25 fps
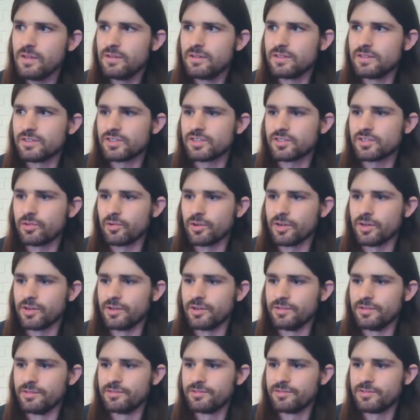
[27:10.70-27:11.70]
is sort
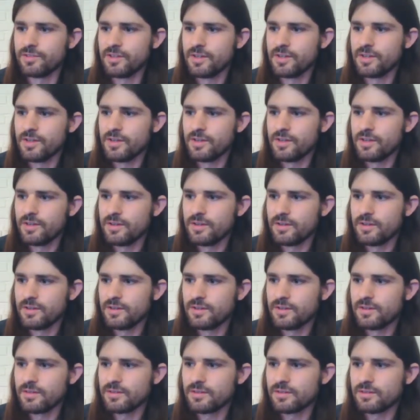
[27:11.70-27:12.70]
of
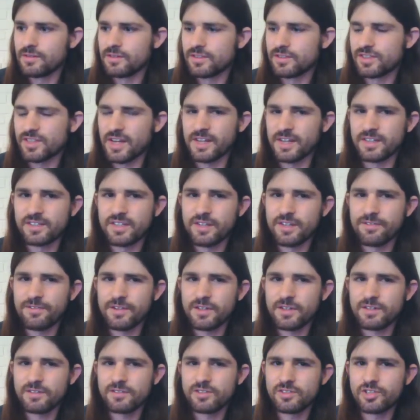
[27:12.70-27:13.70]
a
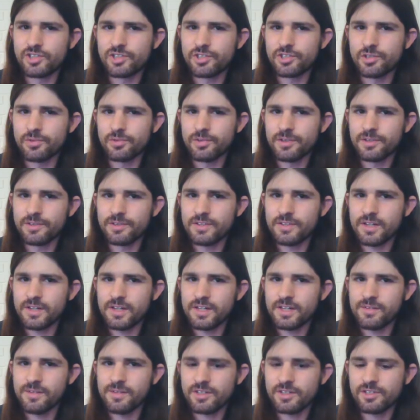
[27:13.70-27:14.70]
scientific short
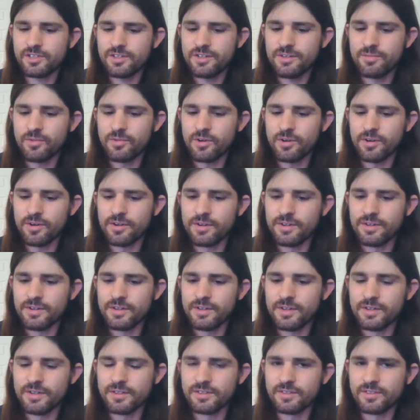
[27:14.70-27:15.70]
documentary where
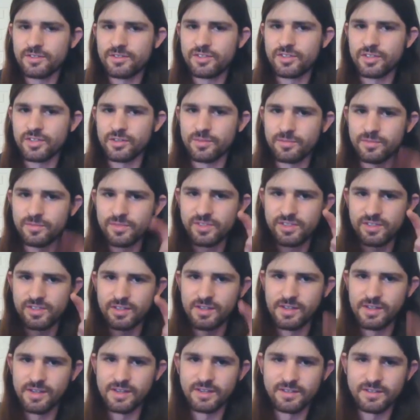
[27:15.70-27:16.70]
it zooms
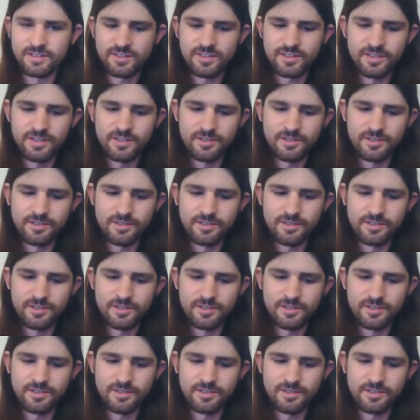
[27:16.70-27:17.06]
in